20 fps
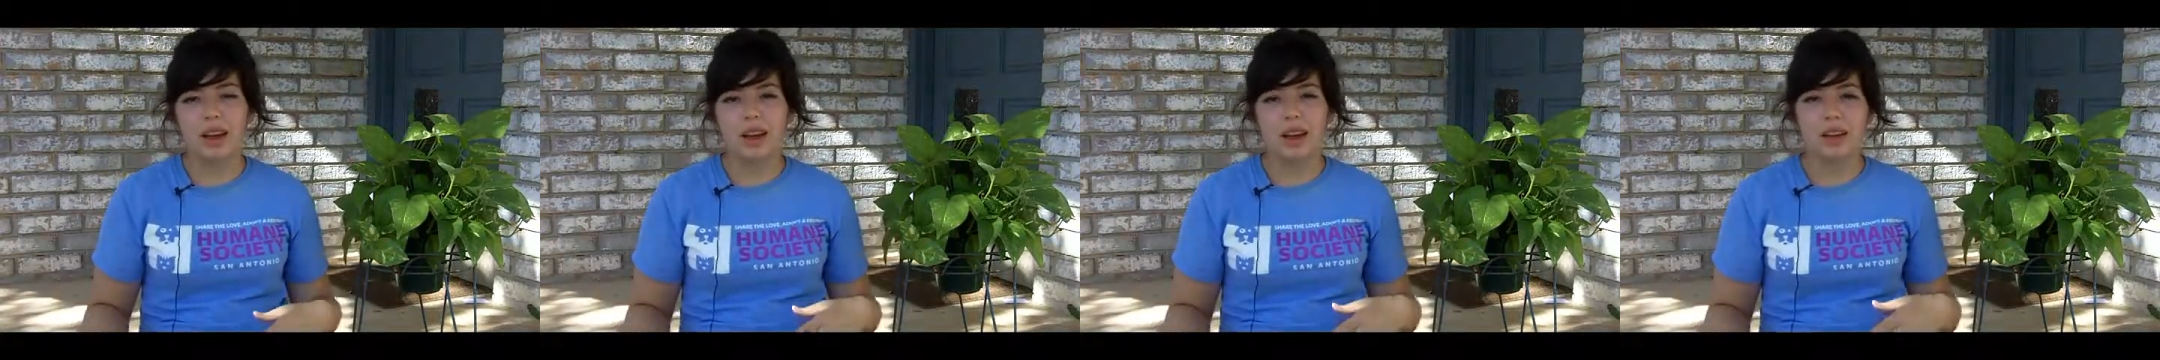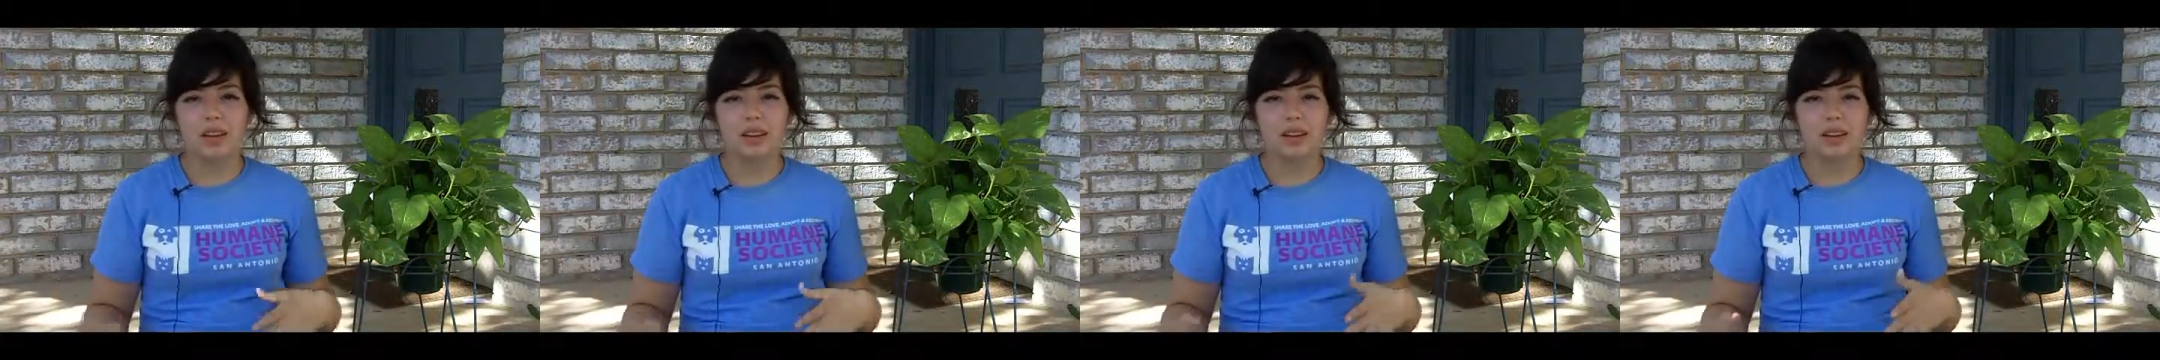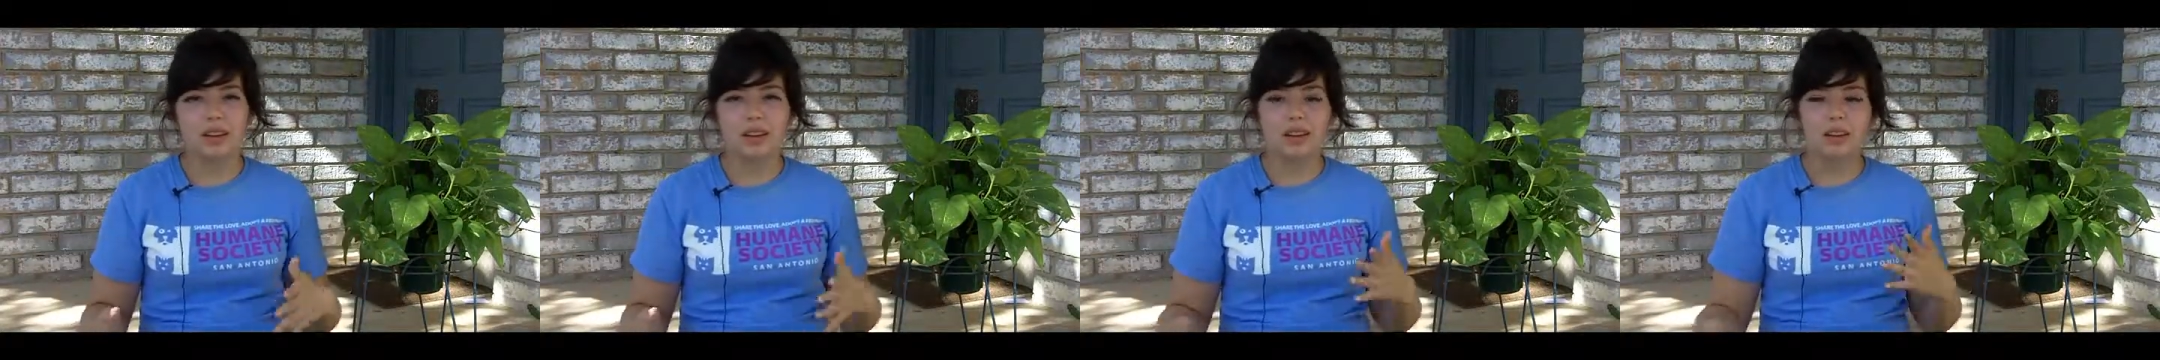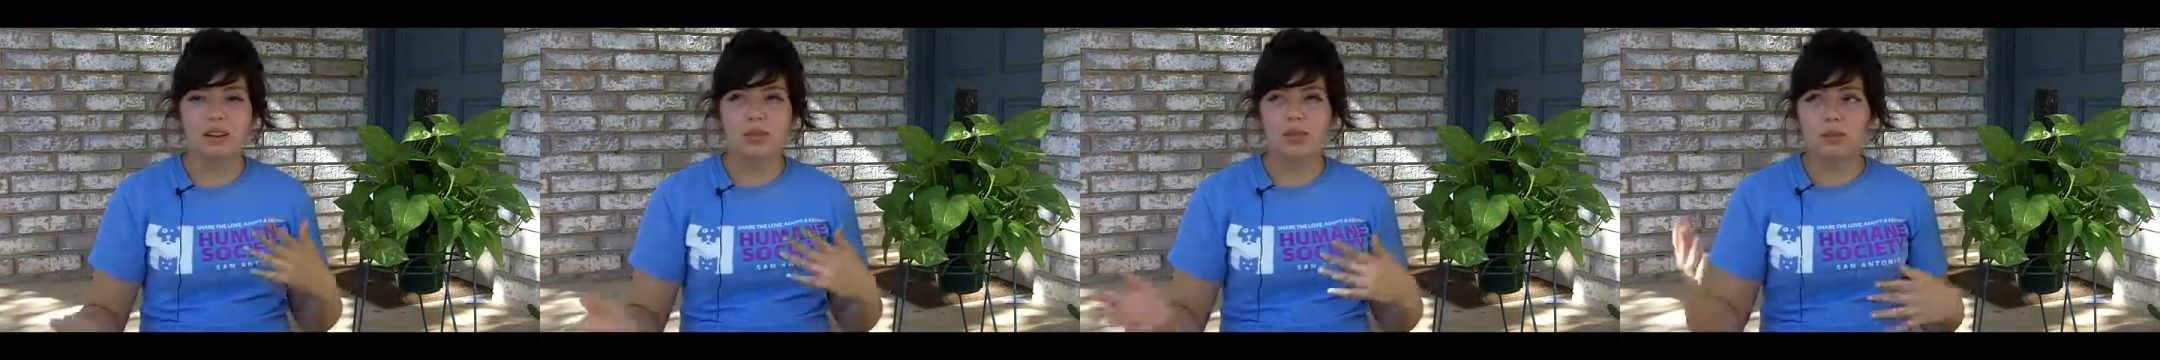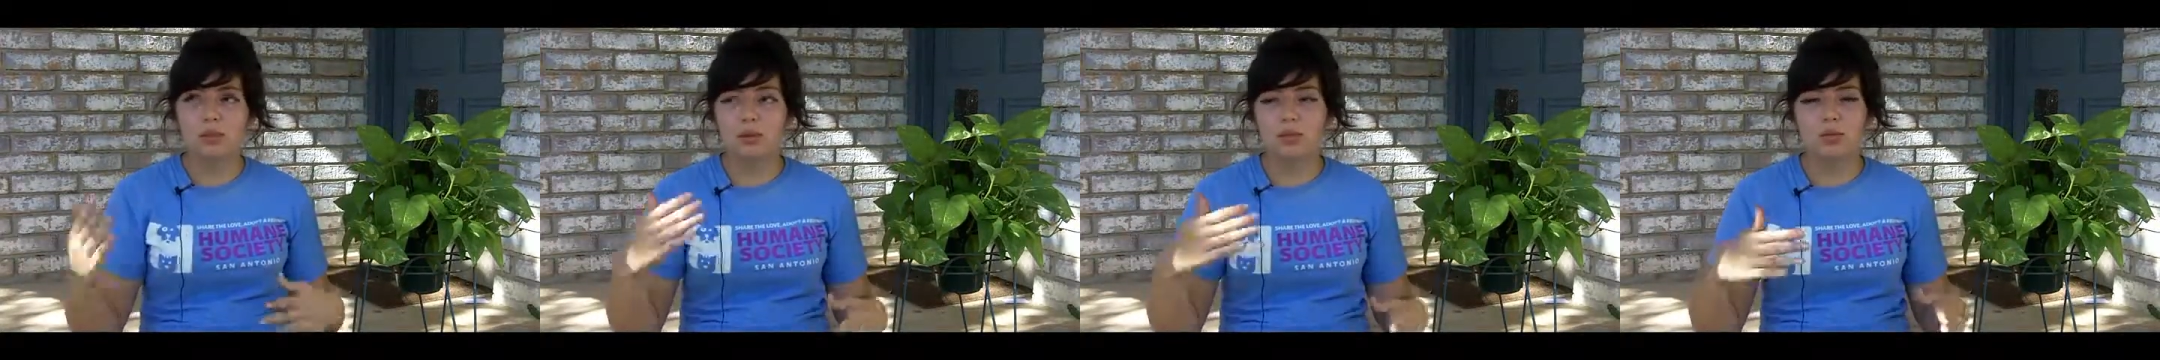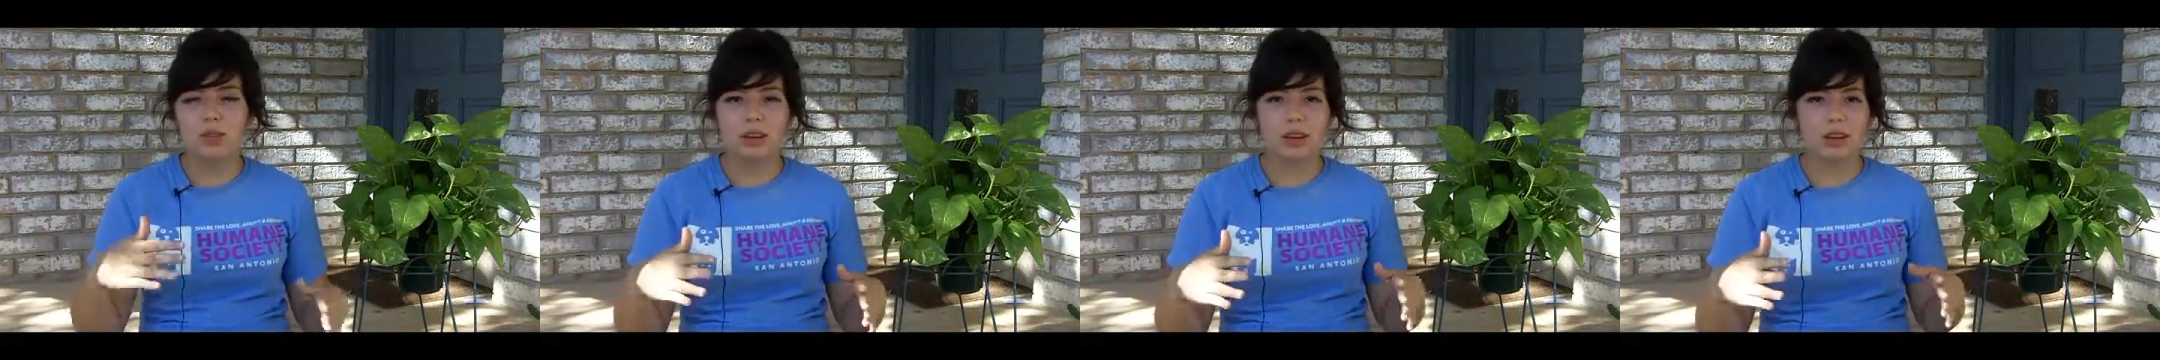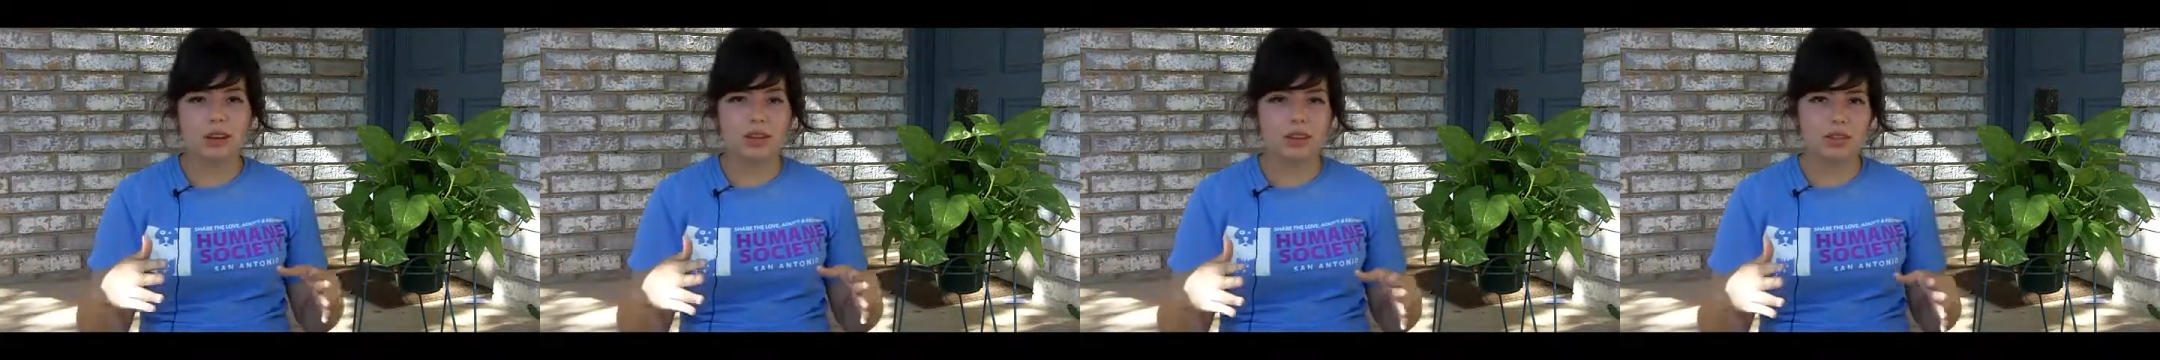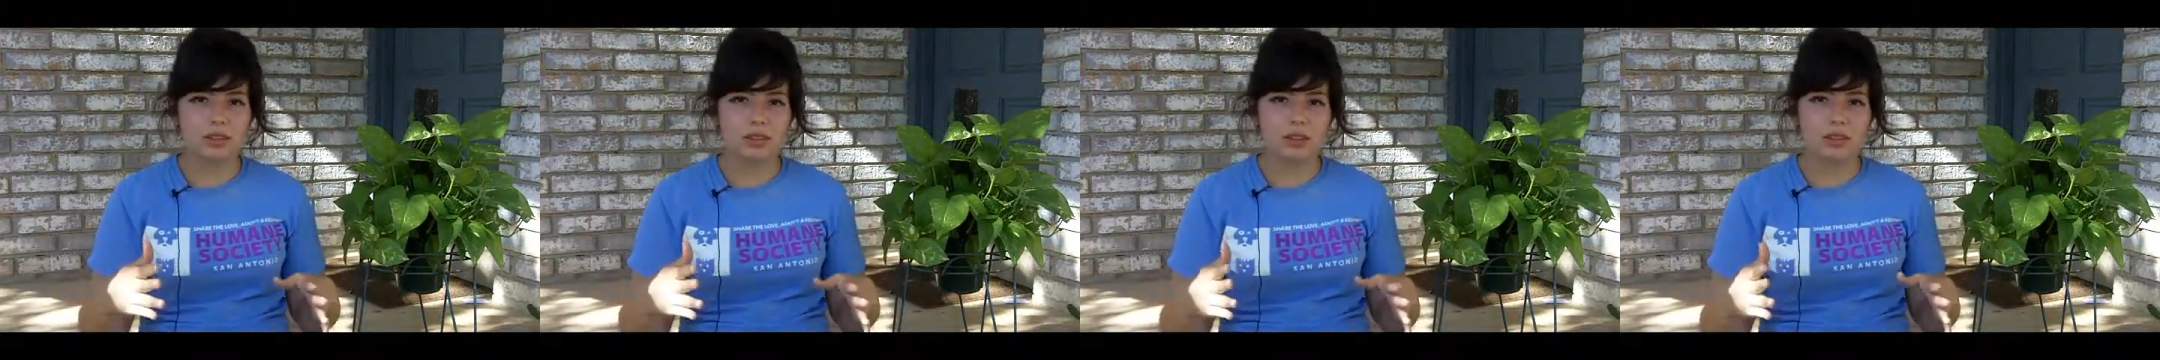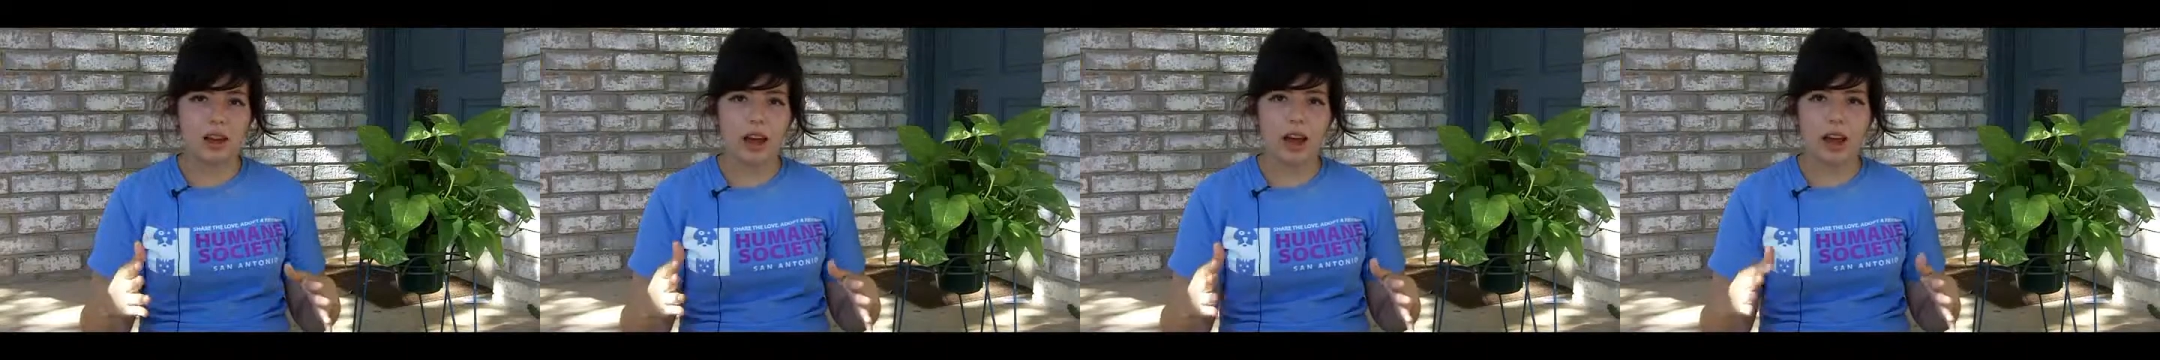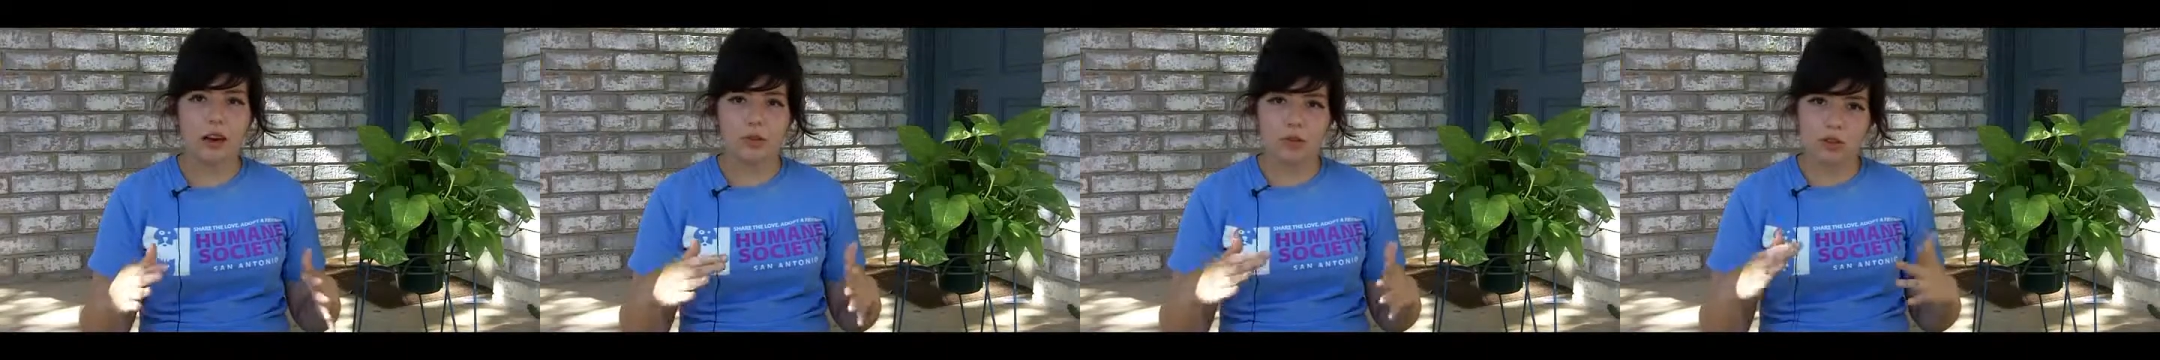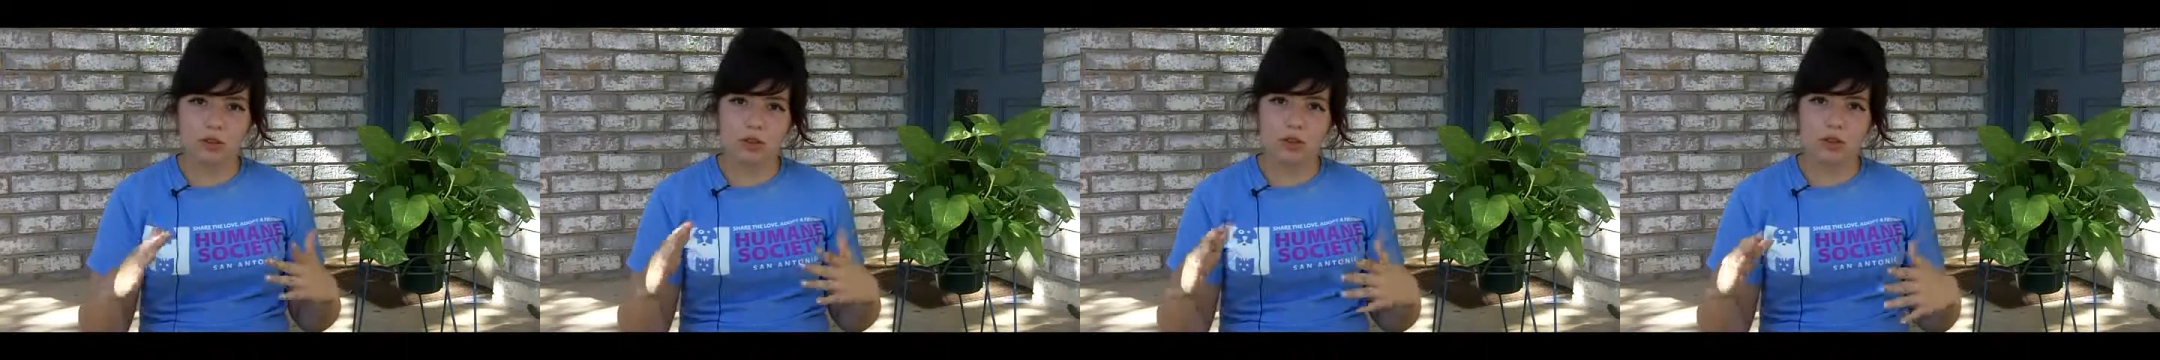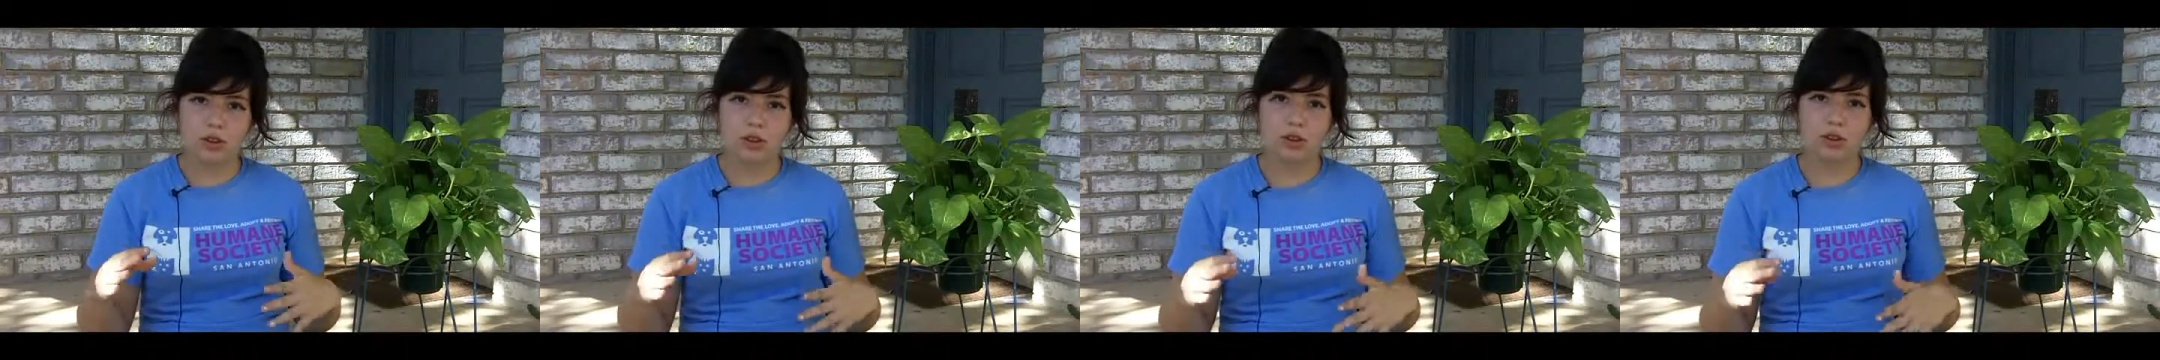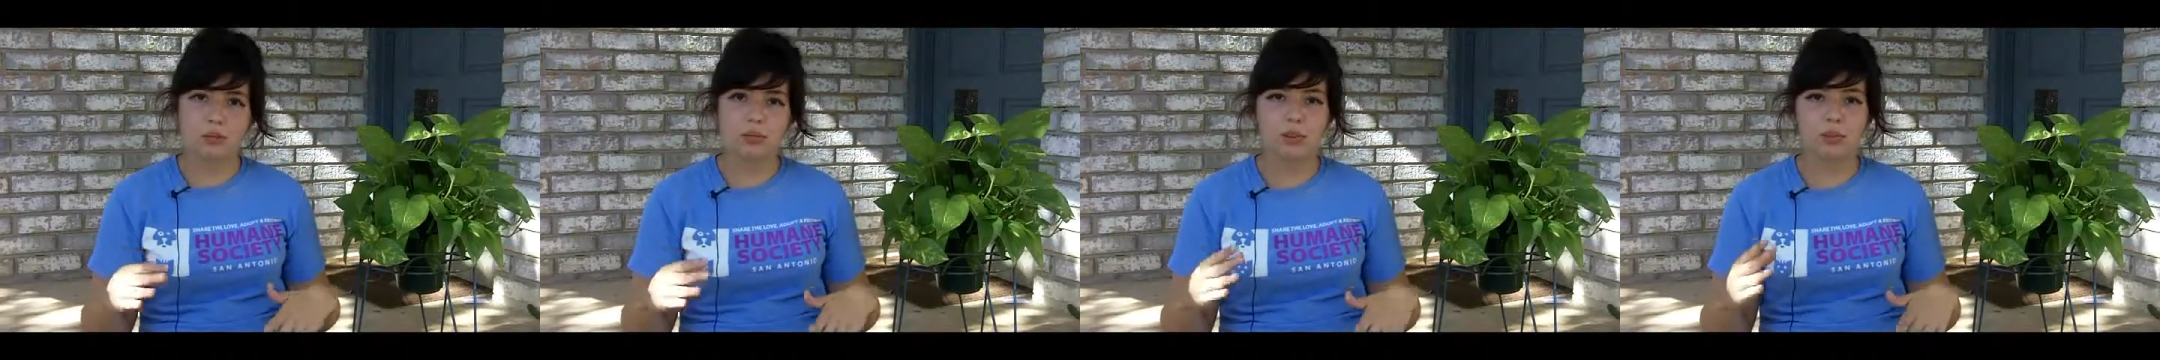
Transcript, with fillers: And it's cool because after the show,